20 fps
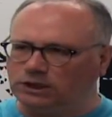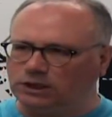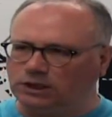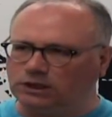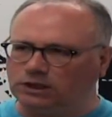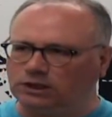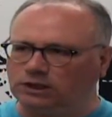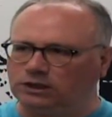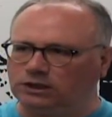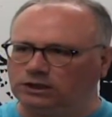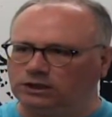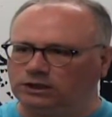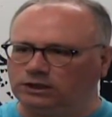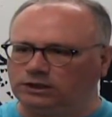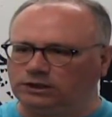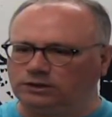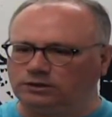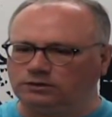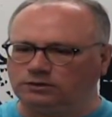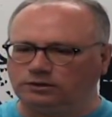
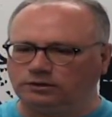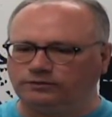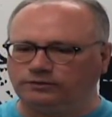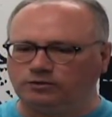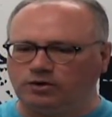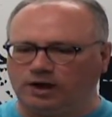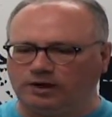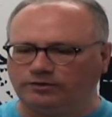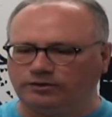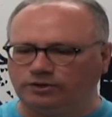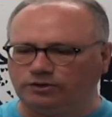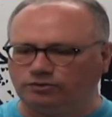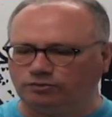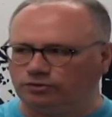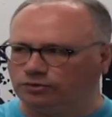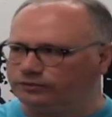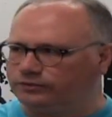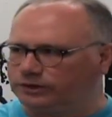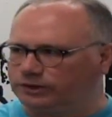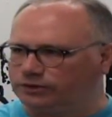And if you have a new
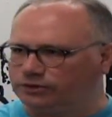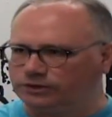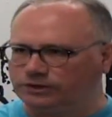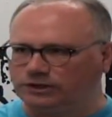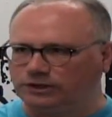roof in good